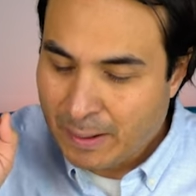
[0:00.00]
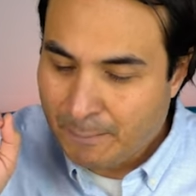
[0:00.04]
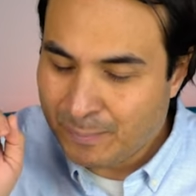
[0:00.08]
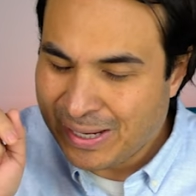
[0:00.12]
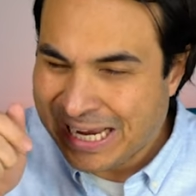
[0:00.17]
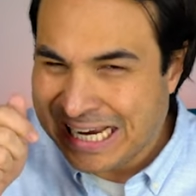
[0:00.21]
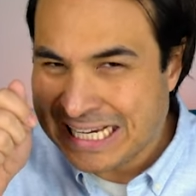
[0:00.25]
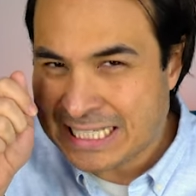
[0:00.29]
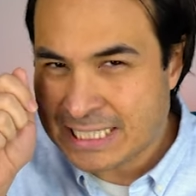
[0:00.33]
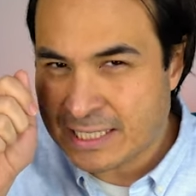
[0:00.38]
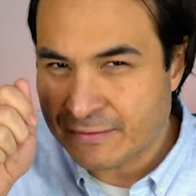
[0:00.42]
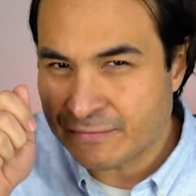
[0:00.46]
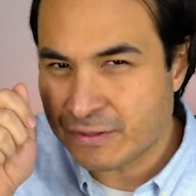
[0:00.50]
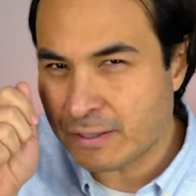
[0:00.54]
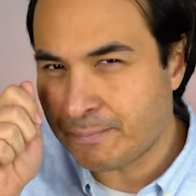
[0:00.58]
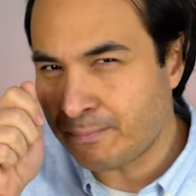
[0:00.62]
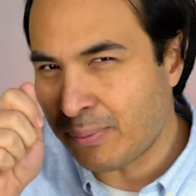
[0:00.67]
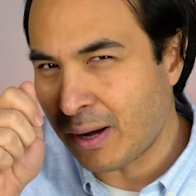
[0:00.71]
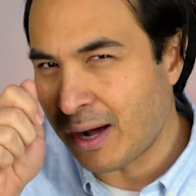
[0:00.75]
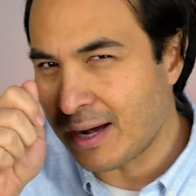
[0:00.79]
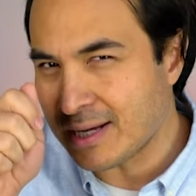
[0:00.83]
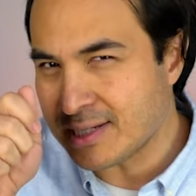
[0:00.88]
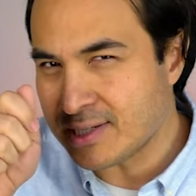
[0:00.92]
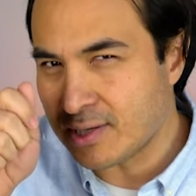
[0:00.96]
piece of the
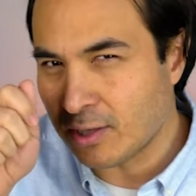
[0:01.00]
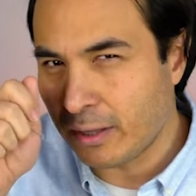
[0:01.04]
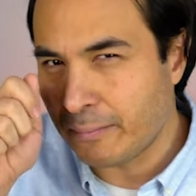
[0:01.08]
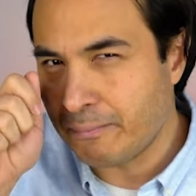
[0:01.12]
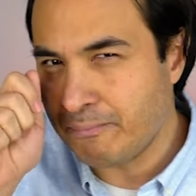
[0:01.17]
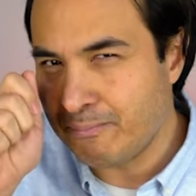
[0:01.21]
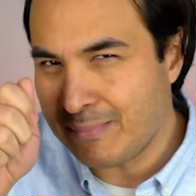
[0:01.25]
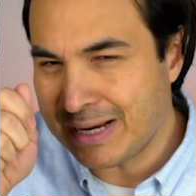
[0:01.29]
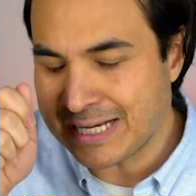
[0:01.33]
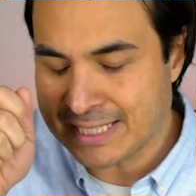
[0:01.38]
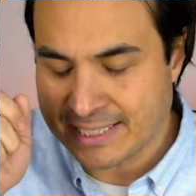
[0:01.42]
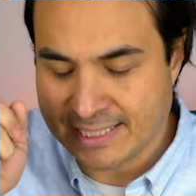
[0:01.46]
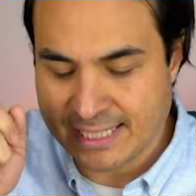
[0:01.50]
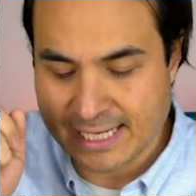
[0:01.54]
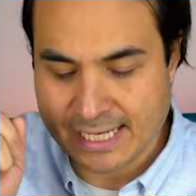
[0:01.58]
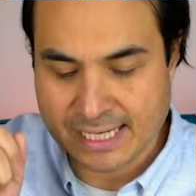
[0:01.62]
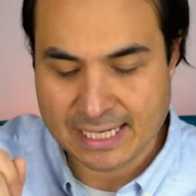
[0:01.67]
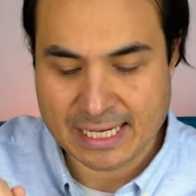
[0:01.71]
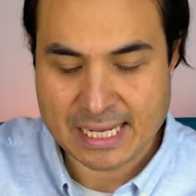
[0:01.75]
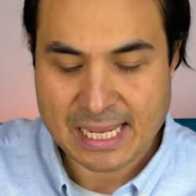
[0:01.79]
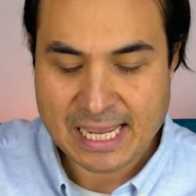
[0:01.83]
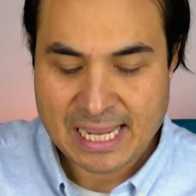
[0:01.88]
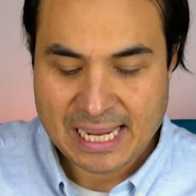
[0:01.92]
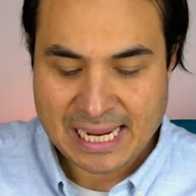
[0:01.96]
puzzle
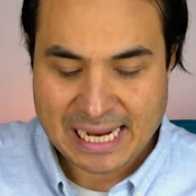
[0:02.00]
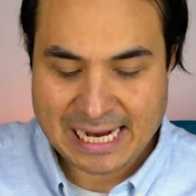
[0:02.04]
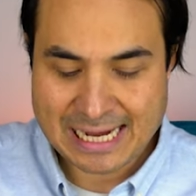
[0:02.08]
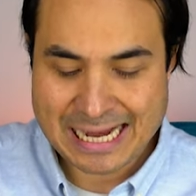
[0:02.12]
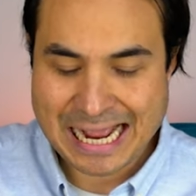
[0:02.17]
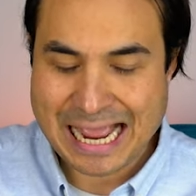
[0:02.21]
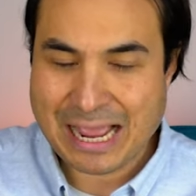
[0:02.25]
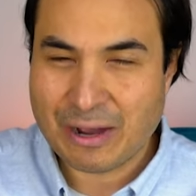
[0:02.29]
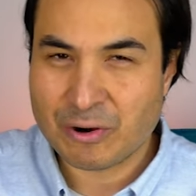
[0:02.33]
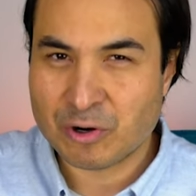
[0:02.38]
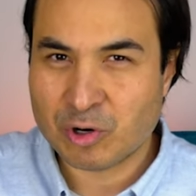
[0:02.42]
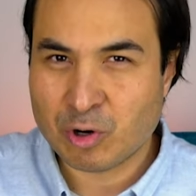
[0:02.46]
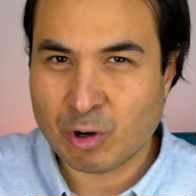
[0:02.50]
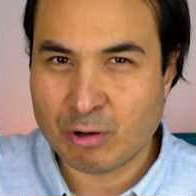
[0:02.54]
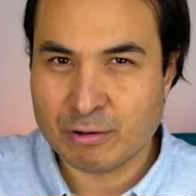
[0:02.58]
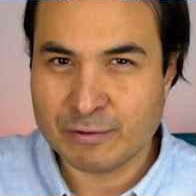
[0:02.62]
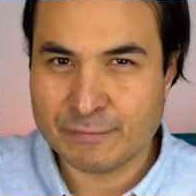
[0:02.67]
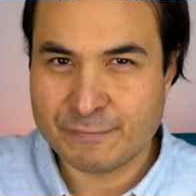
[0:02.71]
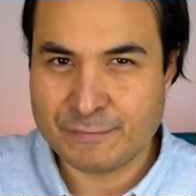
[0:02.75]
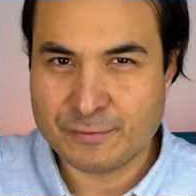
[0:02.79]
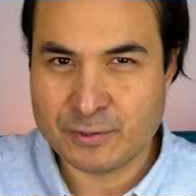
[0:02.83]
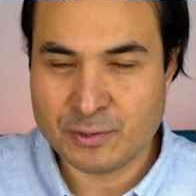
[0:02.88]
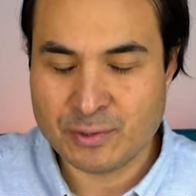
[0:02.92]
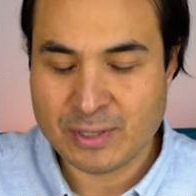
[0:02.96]
missing in our Gong
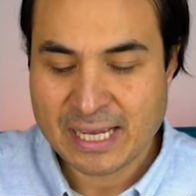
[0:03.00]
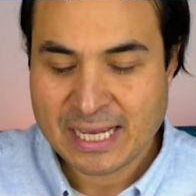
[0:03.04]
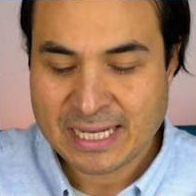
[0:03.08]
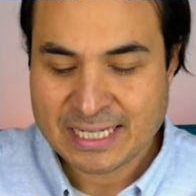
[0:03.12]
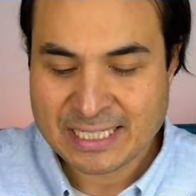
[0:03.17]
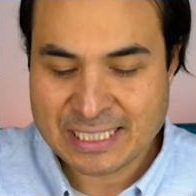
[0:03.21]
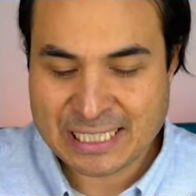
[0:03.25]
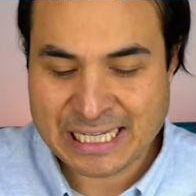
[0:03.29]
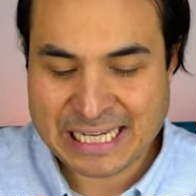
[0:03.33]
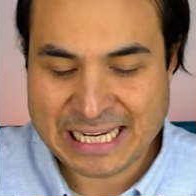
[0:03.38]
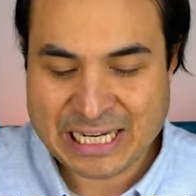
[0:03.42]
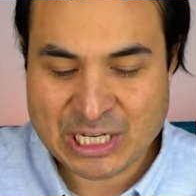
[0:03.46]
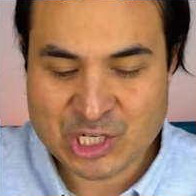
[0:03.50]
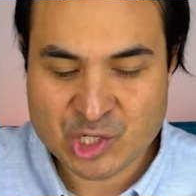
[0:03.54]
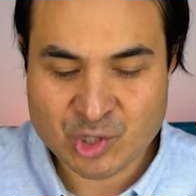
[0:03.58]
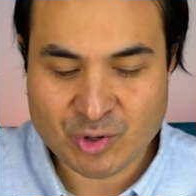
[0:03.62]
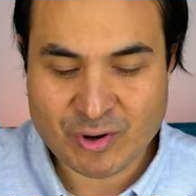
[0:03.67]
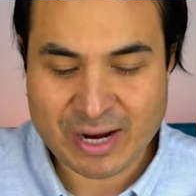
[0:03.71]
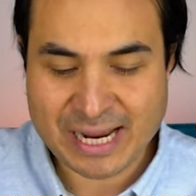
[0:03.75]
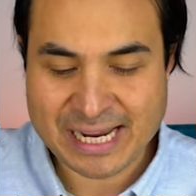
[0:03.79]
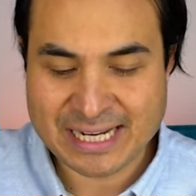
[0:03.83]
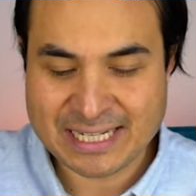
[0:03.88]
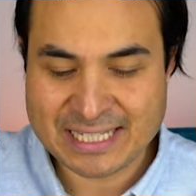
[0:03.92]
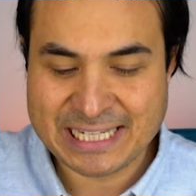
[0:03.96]
Fu tea
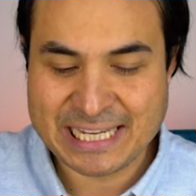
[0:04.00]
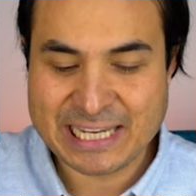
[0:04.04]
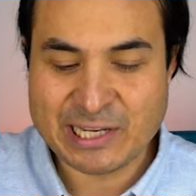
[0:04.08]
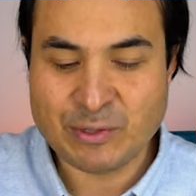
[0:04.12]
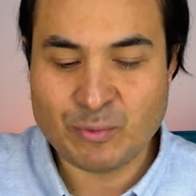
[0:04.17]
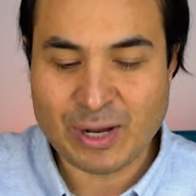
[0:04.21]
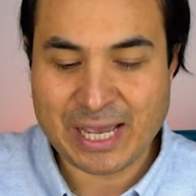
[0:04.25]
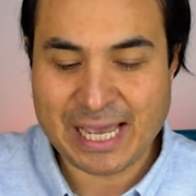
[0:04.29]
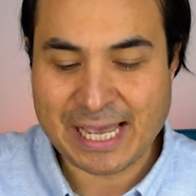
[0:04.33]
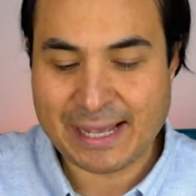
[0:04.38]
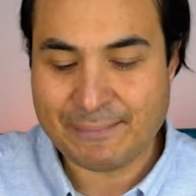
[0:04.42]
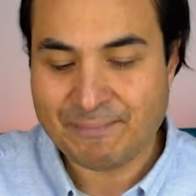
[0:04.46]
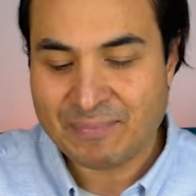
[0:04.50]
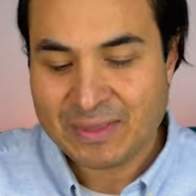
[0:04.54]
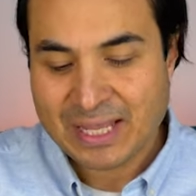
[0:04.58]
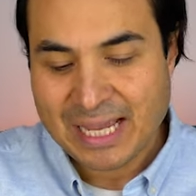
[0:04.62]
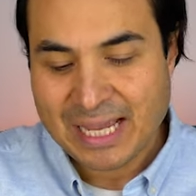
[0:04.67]
tray, teaware,